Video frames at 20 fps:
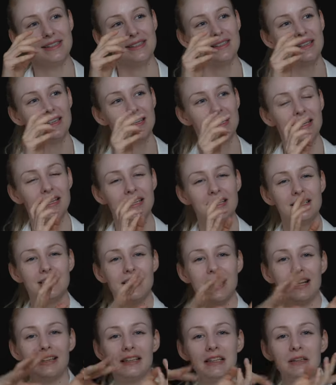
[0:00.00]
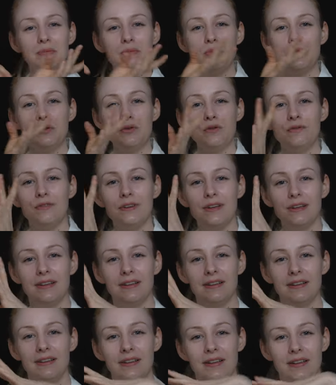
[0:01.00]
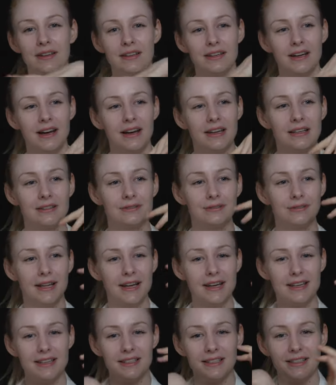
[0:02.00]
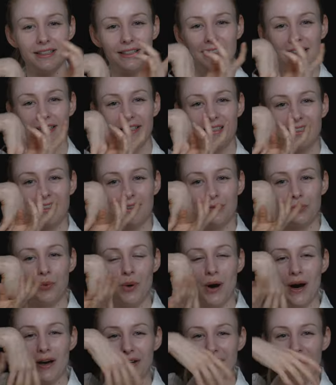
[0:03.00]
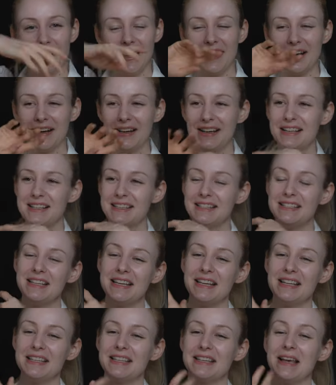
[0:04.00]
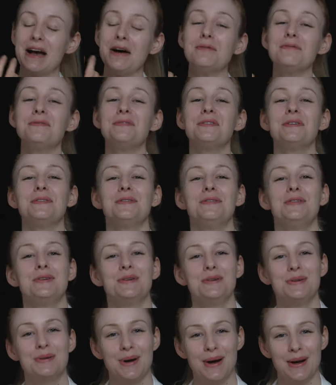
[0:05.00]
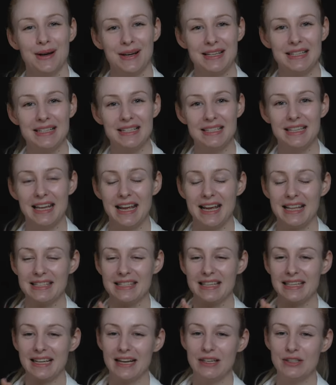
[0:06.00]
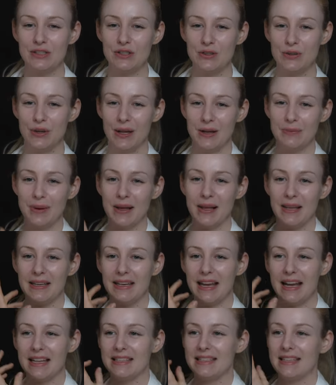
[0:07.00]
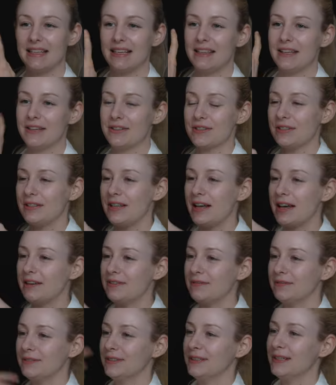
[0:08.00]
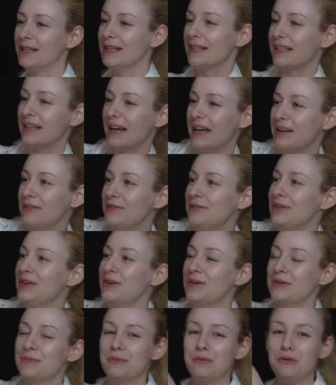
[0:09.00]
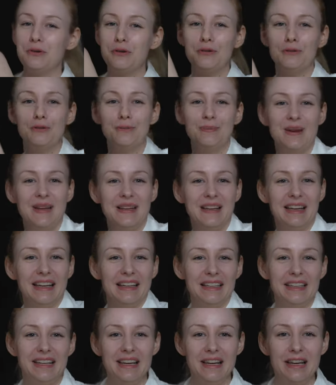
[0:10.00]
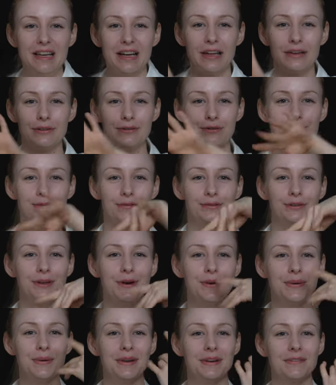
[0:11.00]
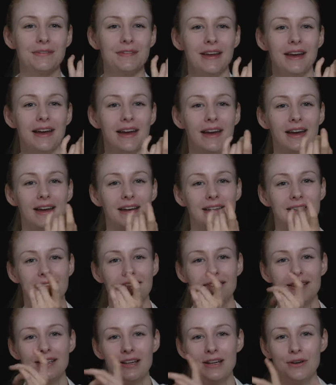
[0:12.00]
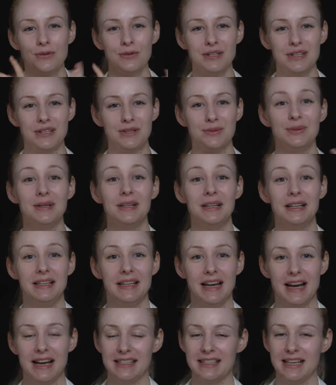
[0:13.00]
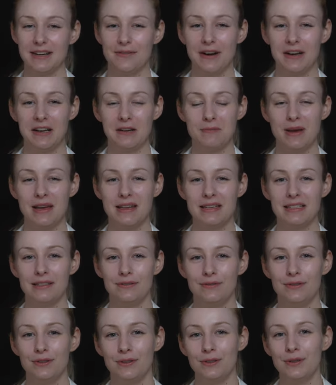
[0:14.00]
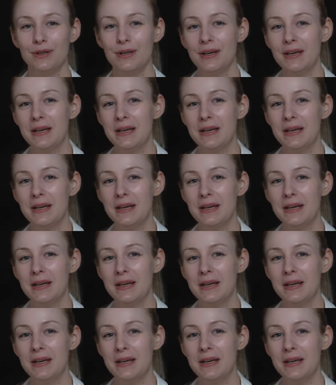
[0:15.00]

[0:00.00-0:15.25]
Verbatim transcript: as gently moving, kind of like water. Uh, it's it's helpful if you are into dance, like I do, like belly dancing, and there's a lot of kind of you know movement and kind of flowing of the hands, which is really nice. I recommend if you're